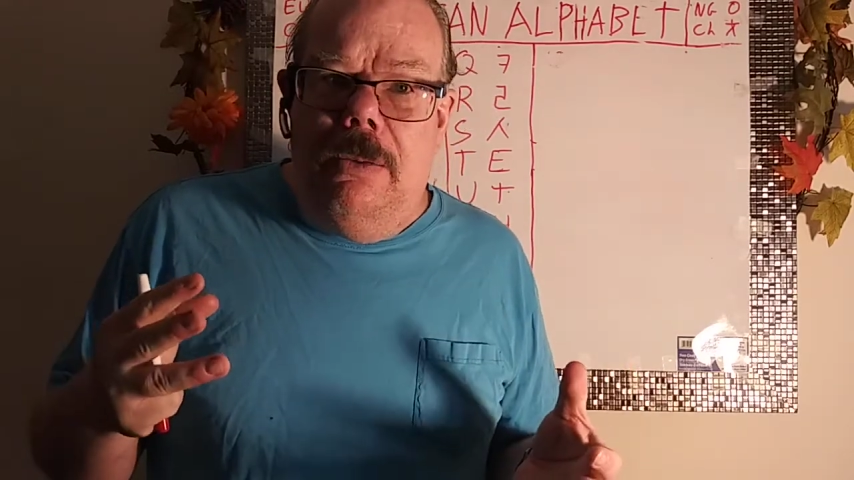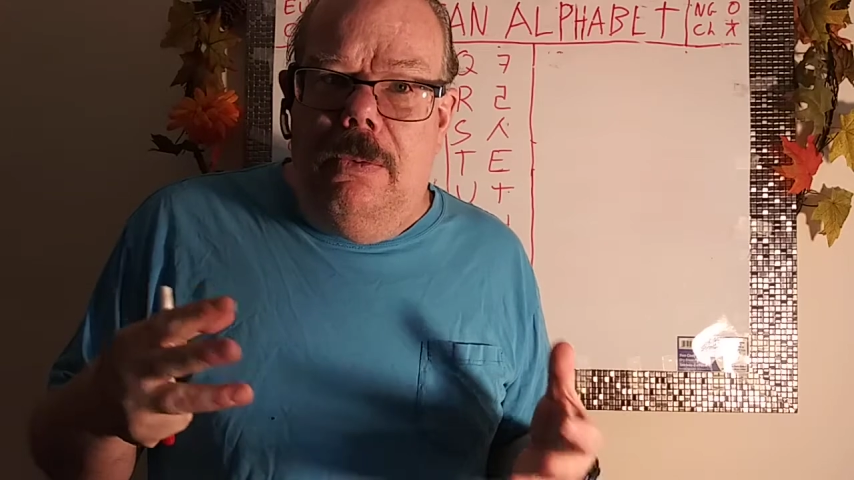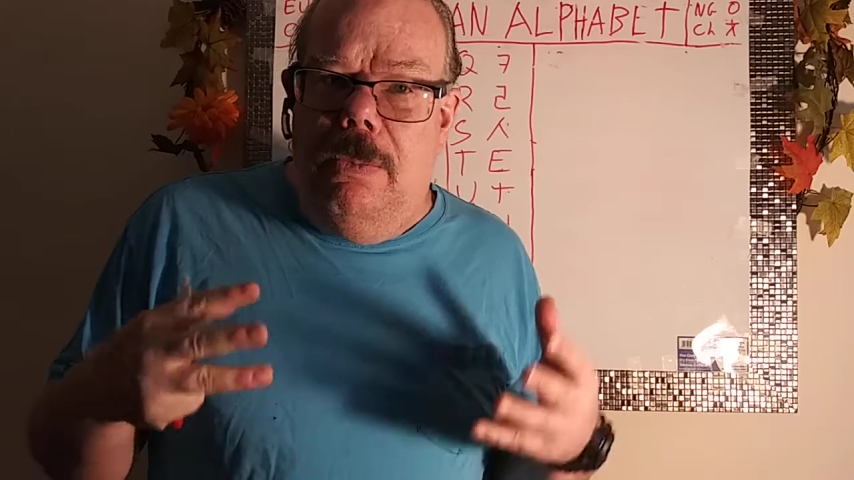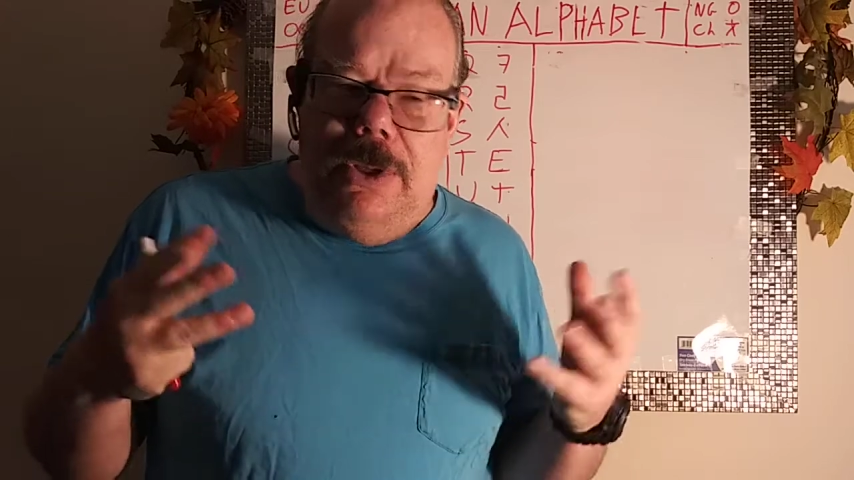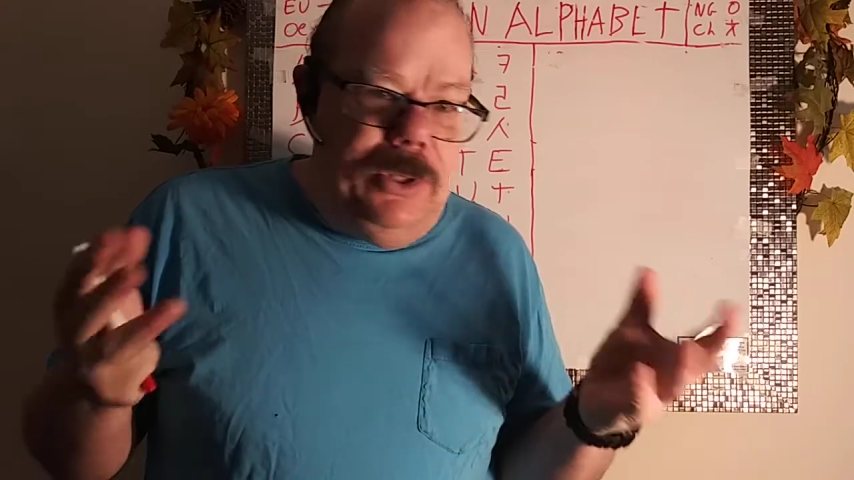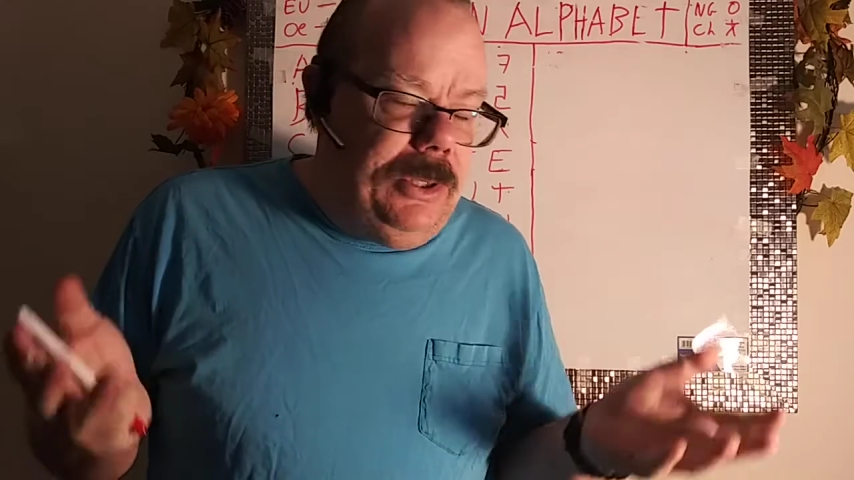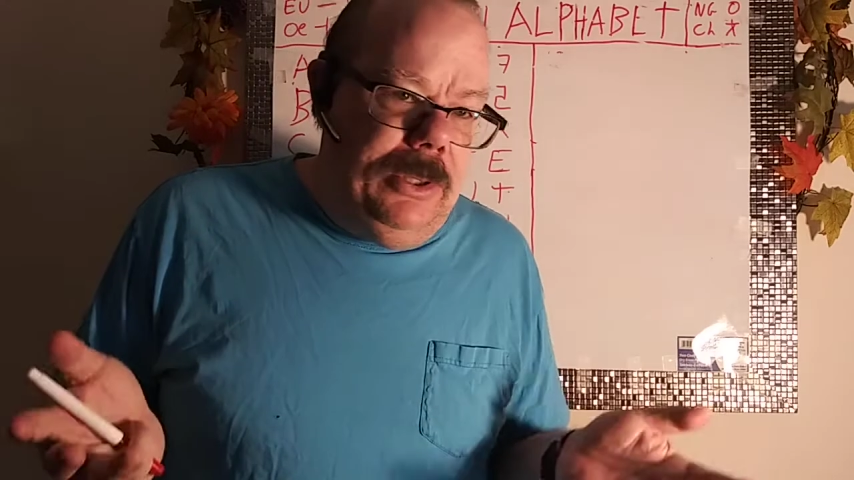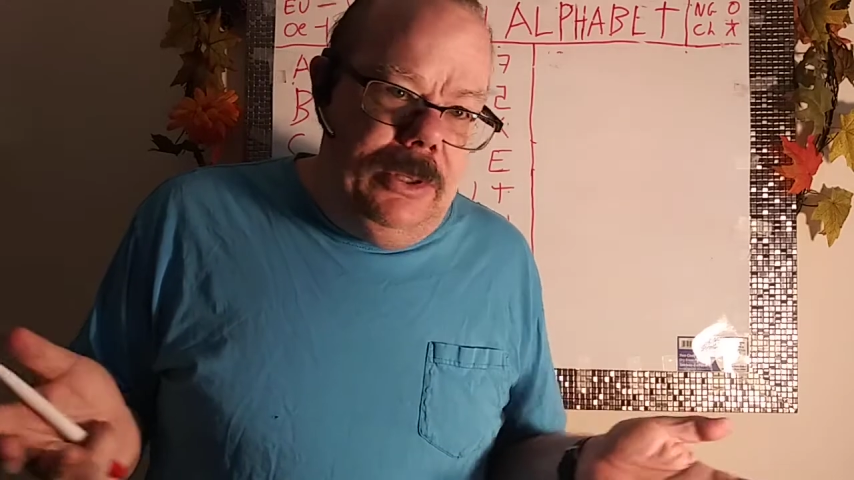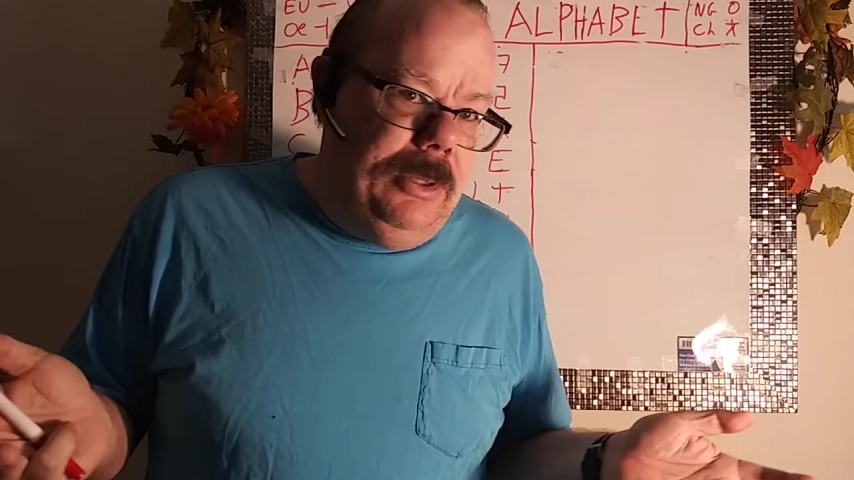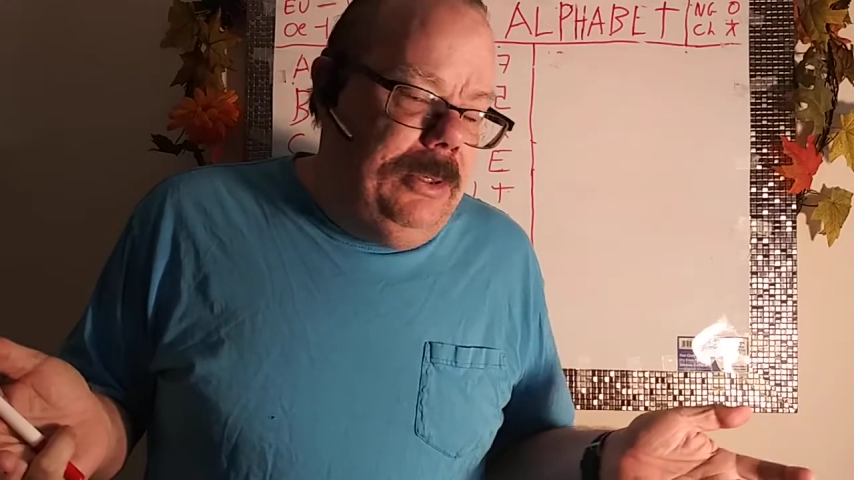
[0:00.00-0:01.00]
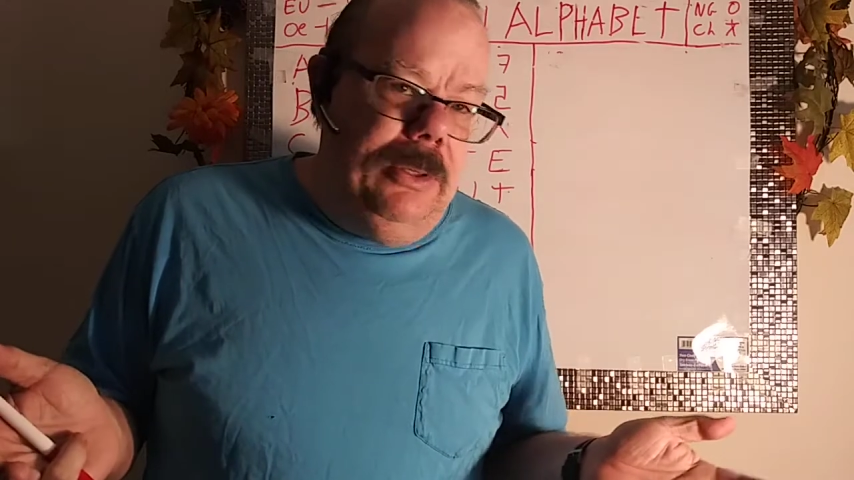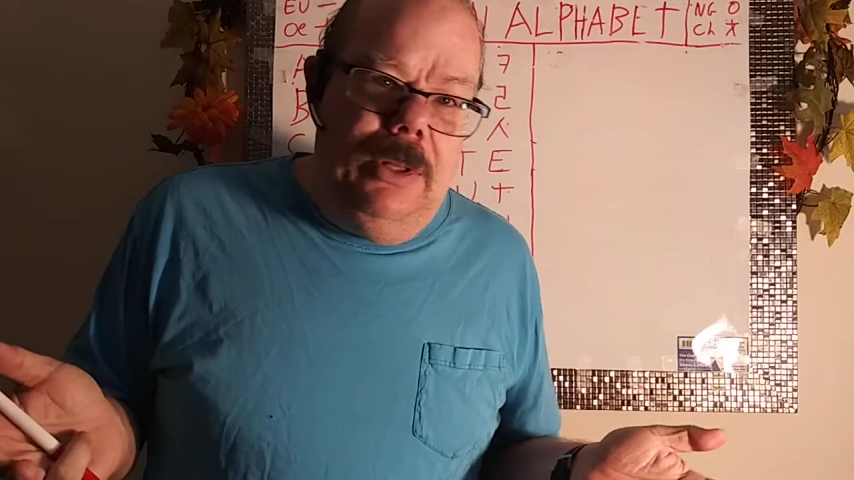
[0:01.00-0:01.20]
which